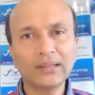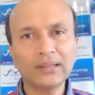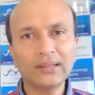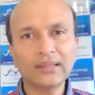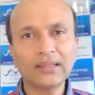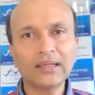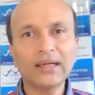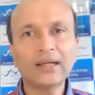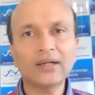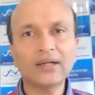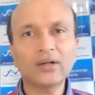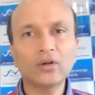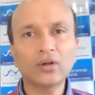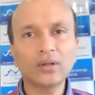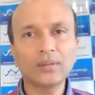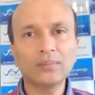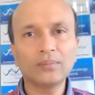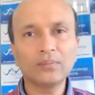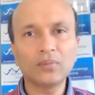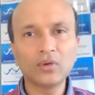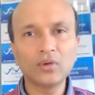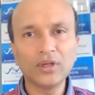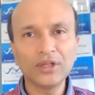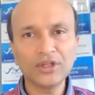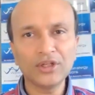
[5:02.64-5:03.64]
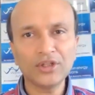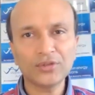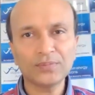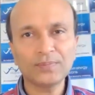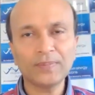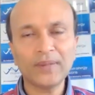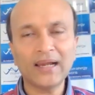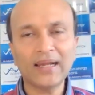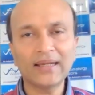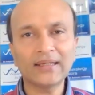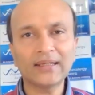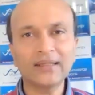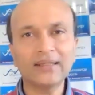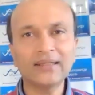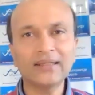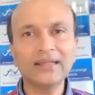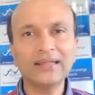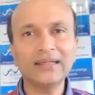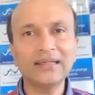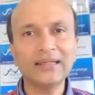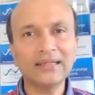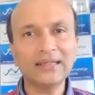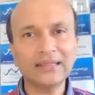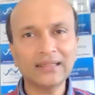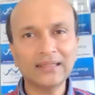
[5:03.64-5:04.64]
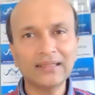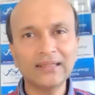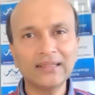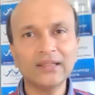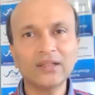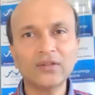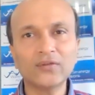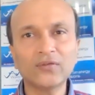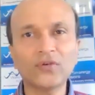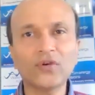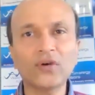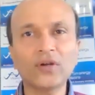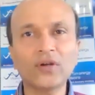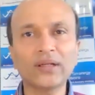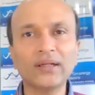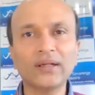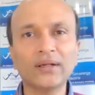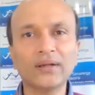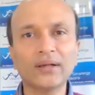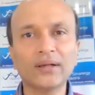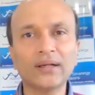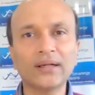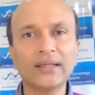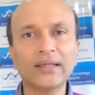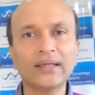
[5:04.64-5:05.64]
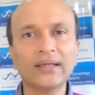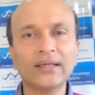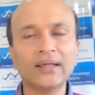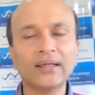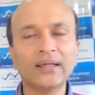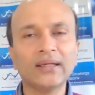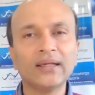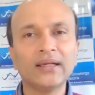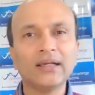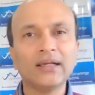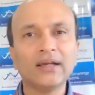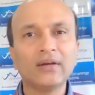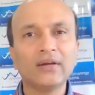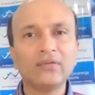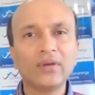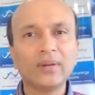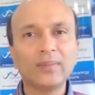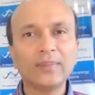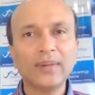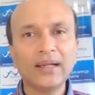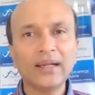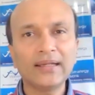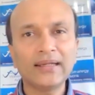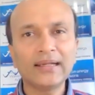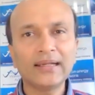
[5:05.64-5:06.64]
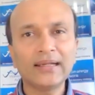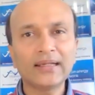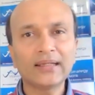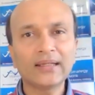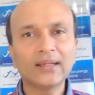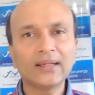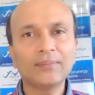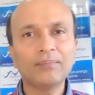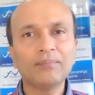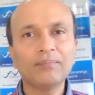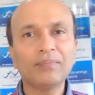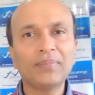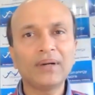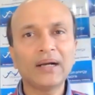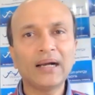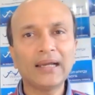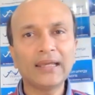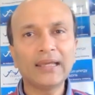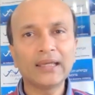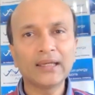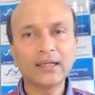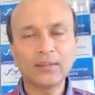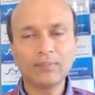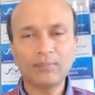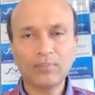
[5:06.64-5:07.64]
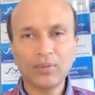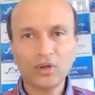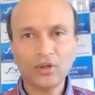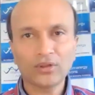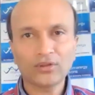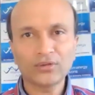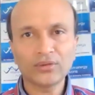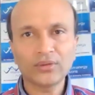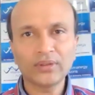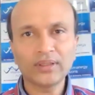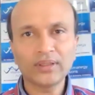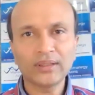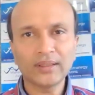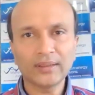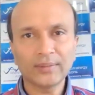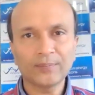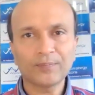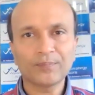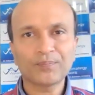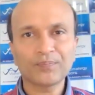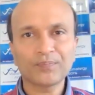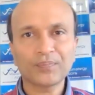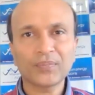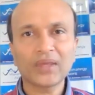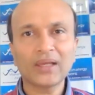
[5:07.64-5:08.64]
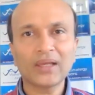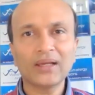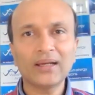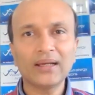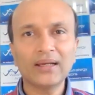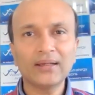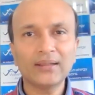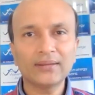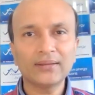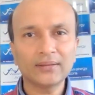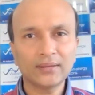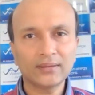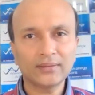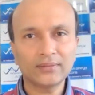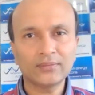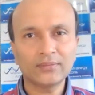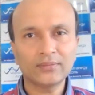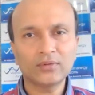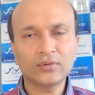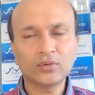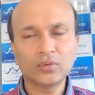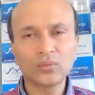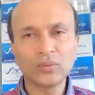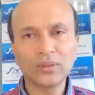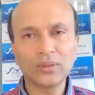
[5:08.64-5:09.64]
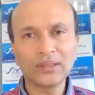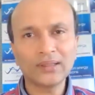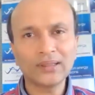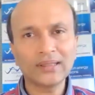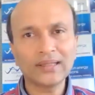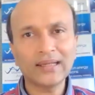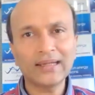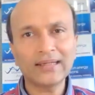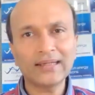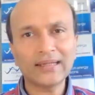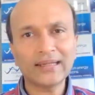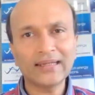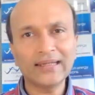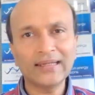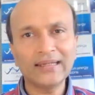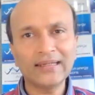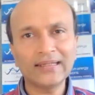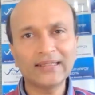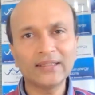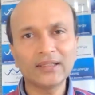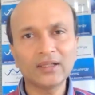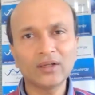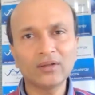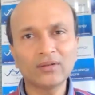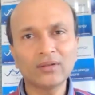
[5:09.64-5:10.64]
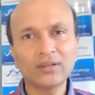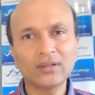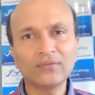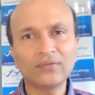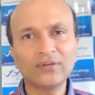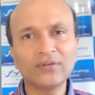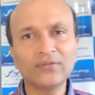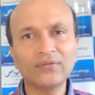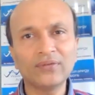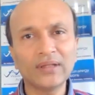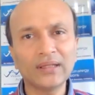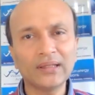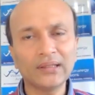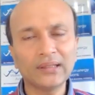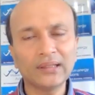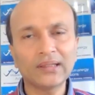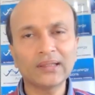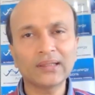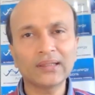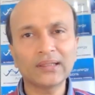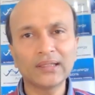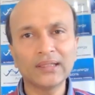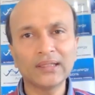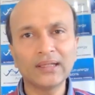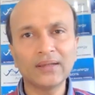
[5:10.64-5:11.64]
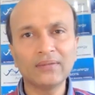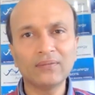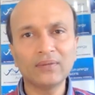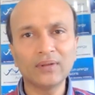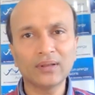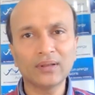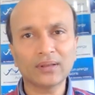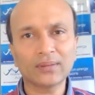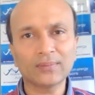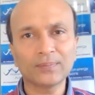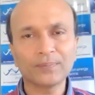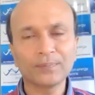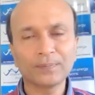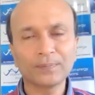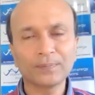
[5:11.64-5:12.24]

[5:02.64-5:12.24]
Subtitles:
star or a bullish pattern, at least for intraday, we might get a buying opportunity towards that 18,050, 60 levels.